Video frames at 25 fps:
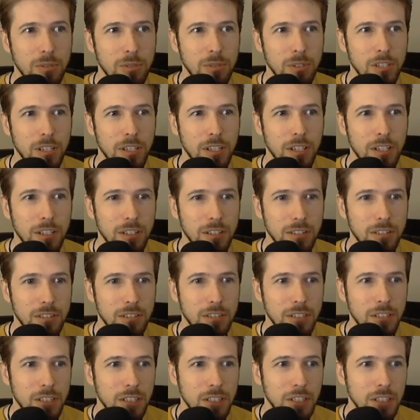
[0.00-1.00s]
We got it.
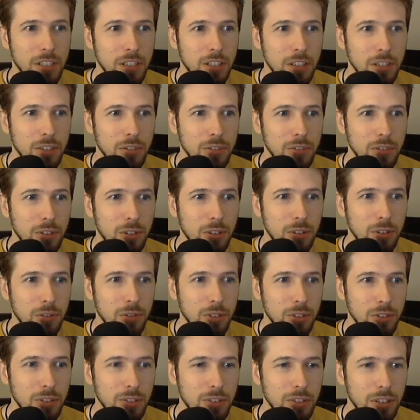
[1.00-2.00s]
So
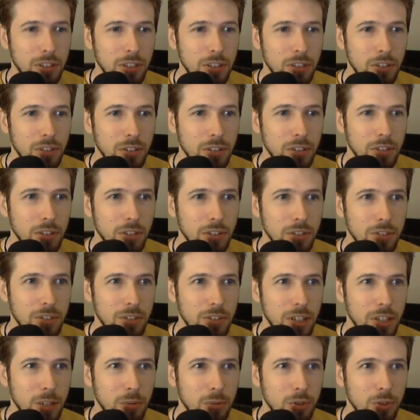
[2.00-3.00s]
this thing here does
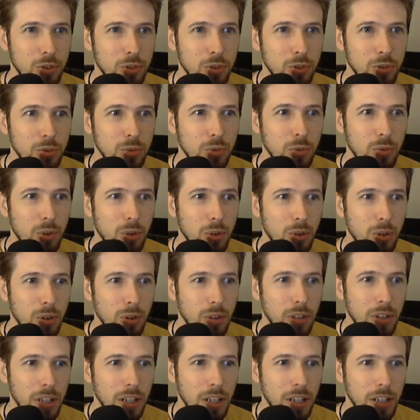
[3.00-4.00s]
damage to
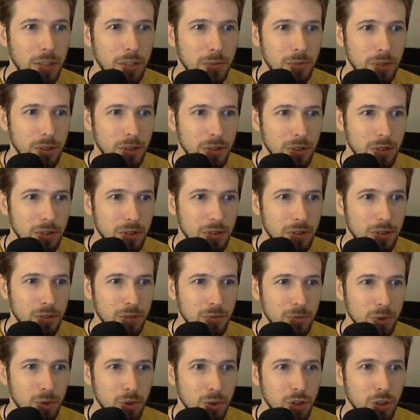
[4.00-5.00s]
all enemies,
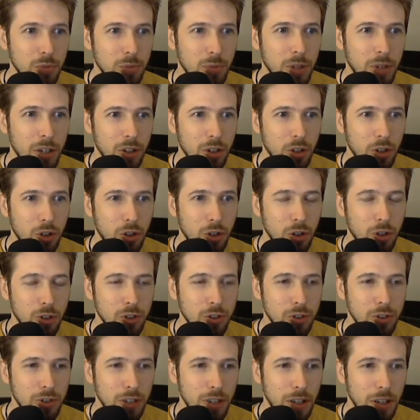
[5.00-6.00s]
boosted by
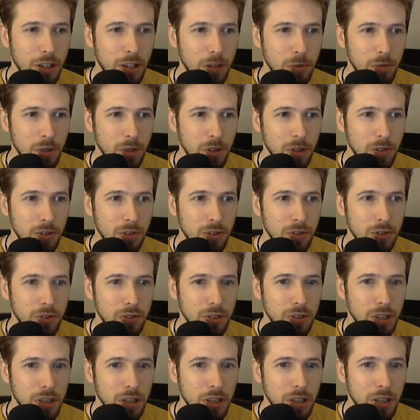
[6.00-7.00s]
cursed enemies.
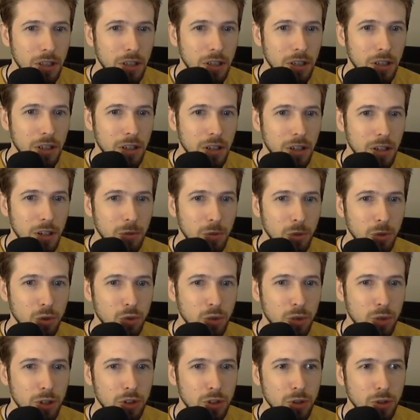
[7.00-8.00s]

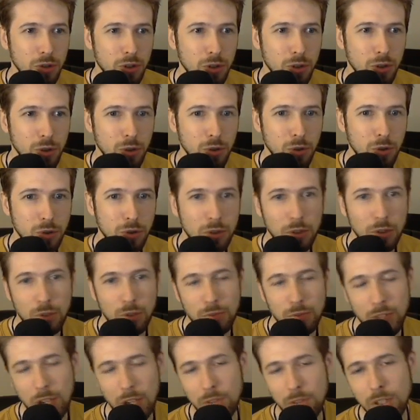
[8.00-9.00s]
Boost ratio is 2, so
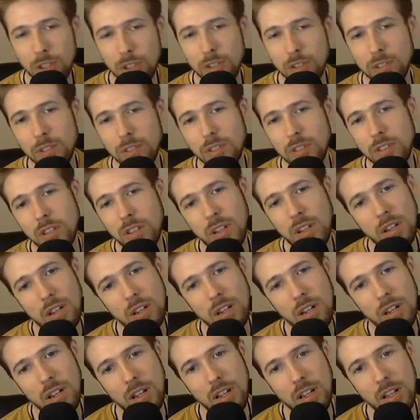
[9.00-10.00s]
for every
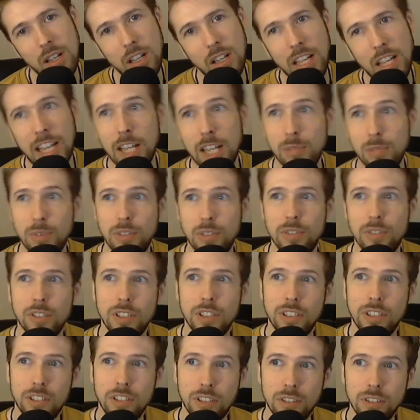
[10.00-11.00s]
enemy
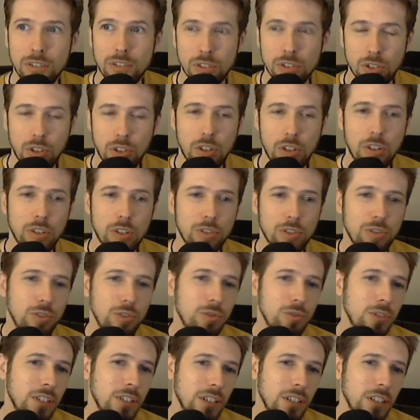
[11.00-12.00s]
that is cursed,
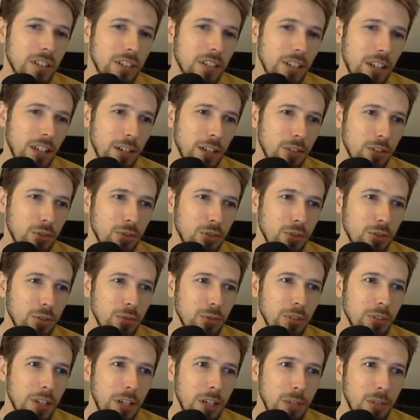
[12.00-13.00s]
you get an extra
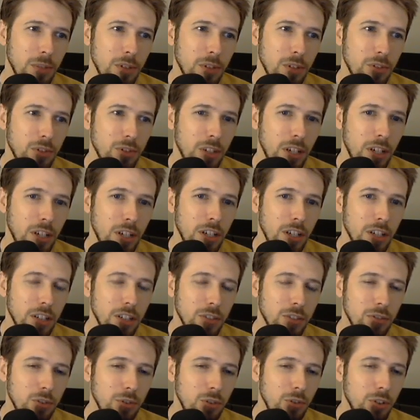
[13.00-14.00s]
2 damage.
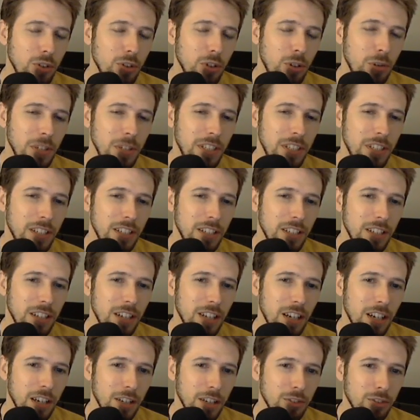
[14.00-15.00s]
So you can only get an
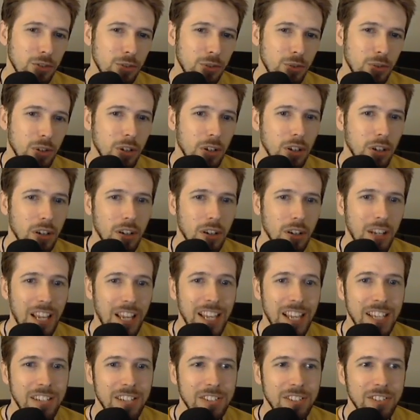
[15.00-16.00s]
extra
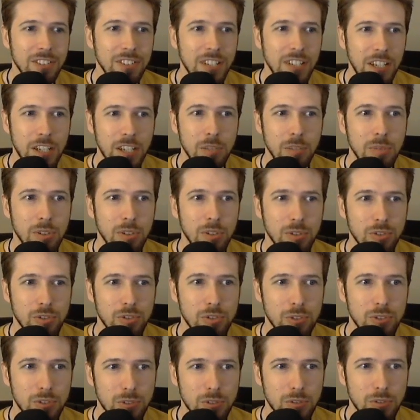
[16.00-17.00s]
8
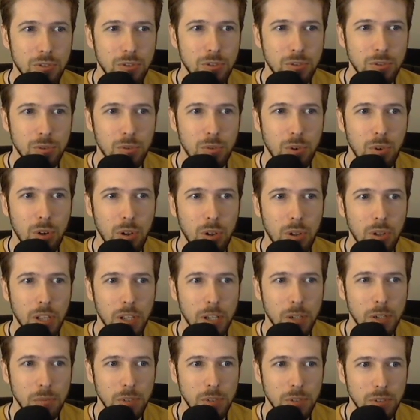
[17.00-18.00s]
damage to all
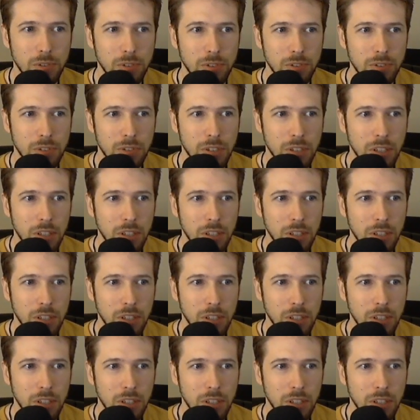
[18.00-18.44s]
enemies.